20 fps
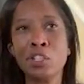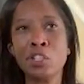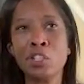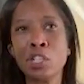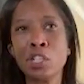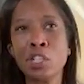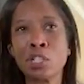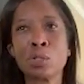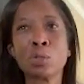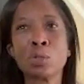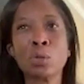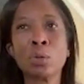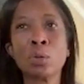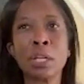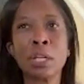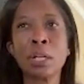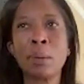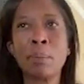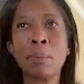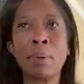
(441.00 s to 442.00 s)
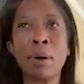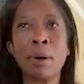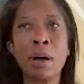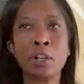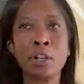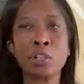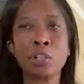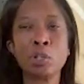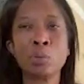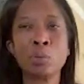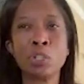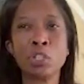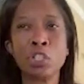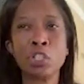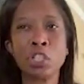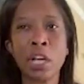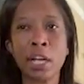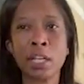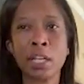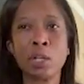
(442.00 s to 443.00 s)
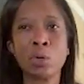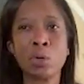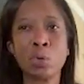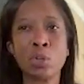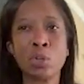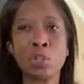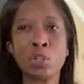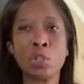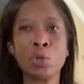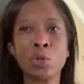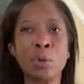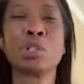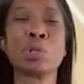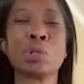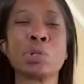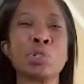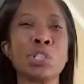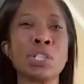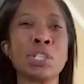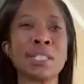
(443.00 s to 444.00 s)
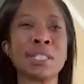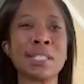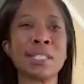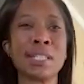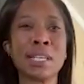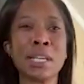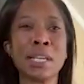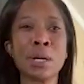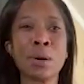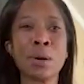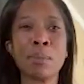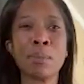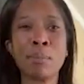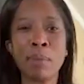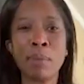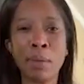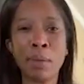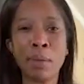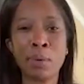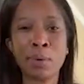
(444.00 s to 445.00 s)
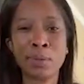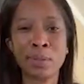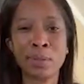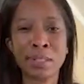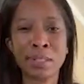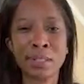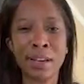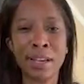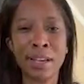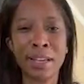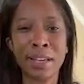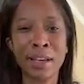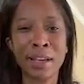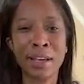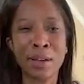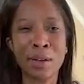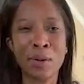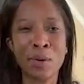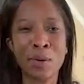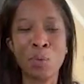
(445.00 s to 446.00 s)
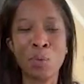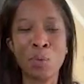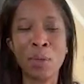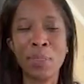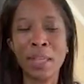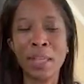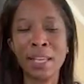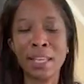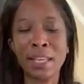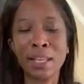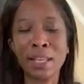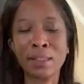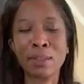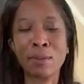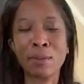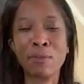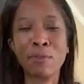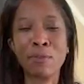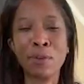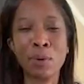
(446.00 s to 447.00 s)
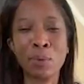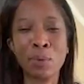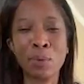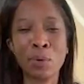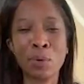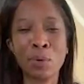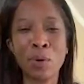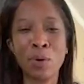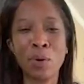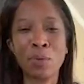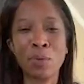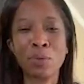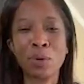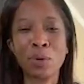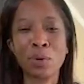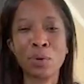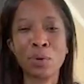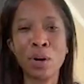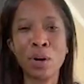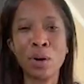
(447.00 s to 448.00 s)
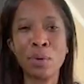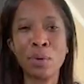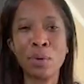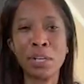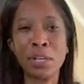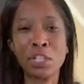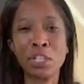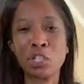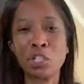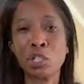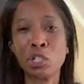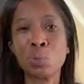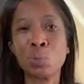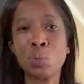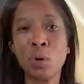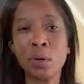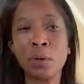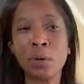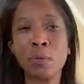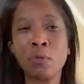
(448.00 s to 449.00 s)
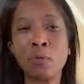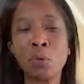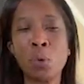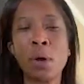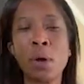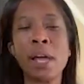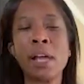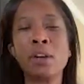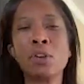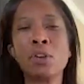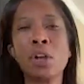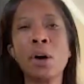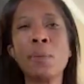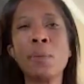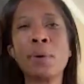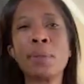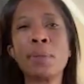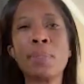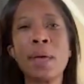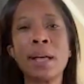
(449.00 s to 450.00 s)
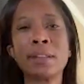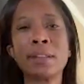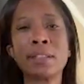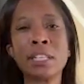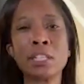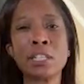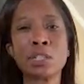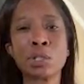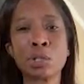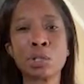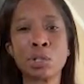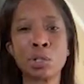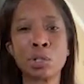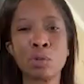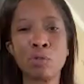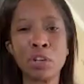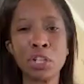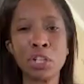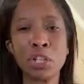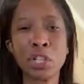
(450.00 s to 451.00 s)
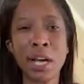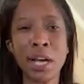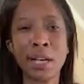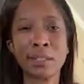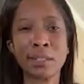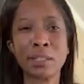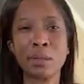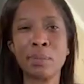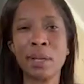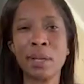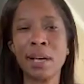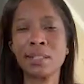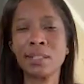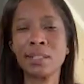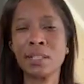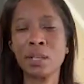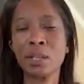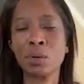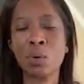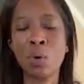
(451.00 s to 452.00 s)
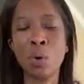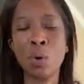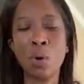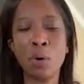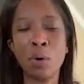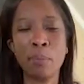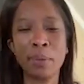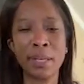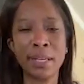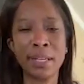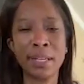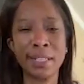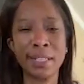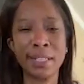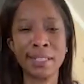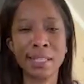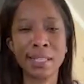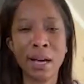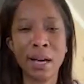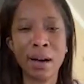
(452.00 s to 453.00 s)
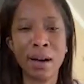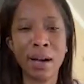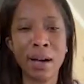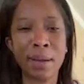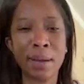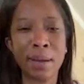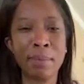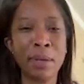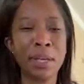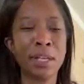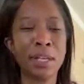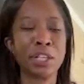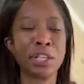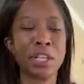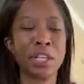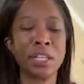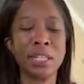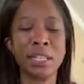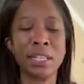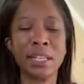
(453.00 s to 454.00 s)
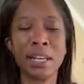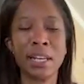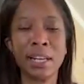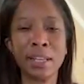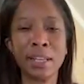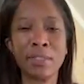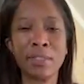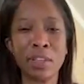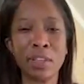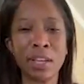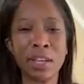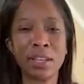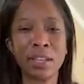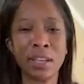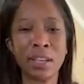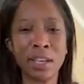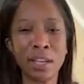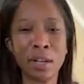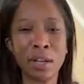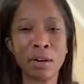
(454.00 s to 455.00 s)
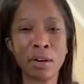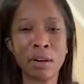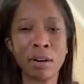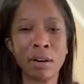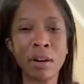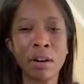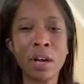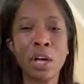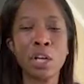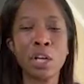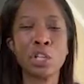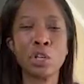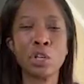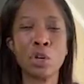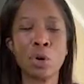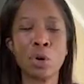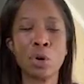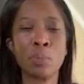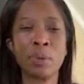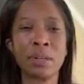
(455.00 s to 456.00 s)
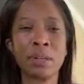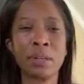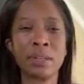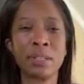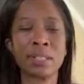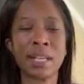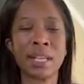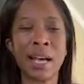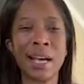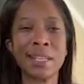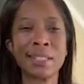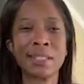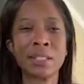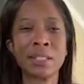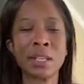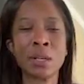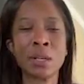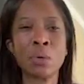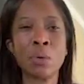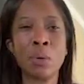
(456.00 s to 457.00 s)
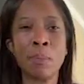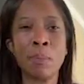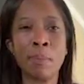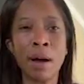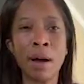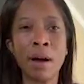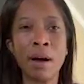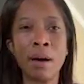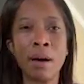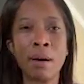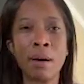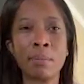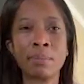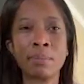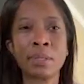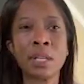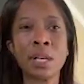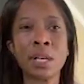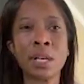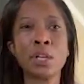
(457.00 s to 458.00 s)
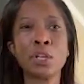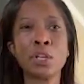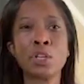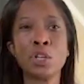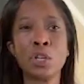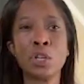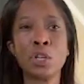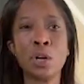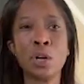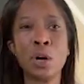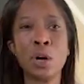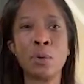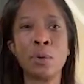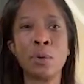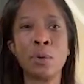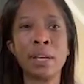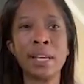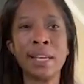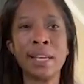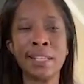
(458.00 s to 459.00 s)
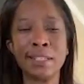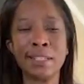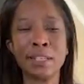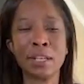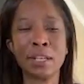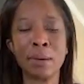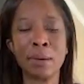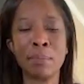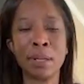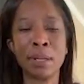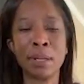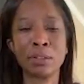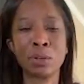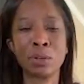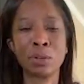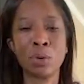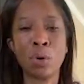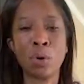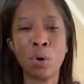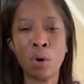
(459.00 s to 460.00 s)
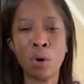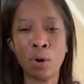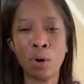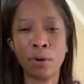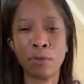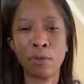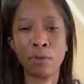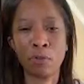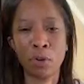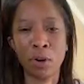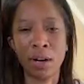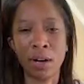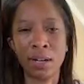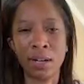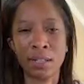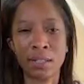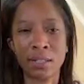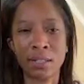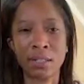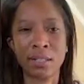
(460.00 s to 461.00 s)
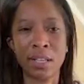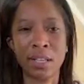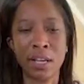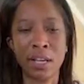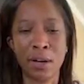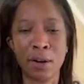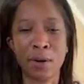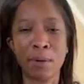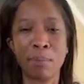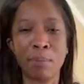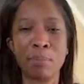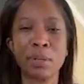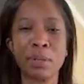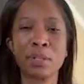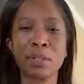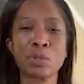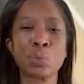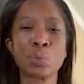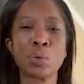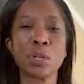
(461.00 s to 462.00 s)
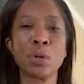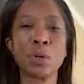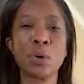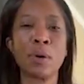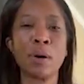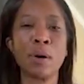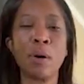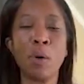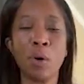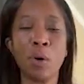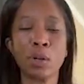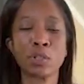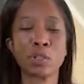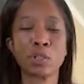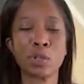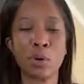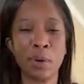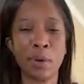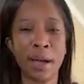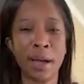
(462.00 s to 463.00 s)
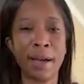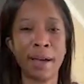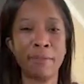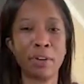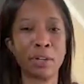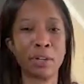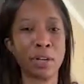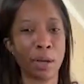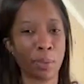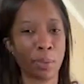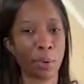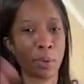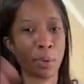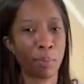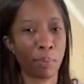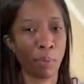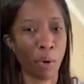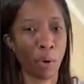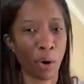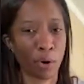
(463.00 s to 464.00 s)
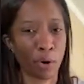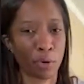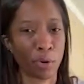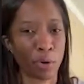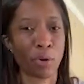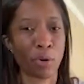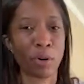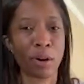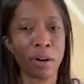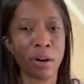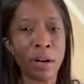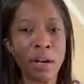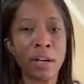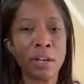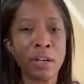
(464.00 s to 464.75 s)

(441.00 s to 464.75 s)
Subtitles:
just looking upon you and checking on you. So just to hear mothers, like when they get the phone call and they're going, it's just wonderful. And knowing that Lisa could reach out to me, I said, call me anytime you need anything here, because as single moms, it can be a little harder for us here because we don't also have another partner,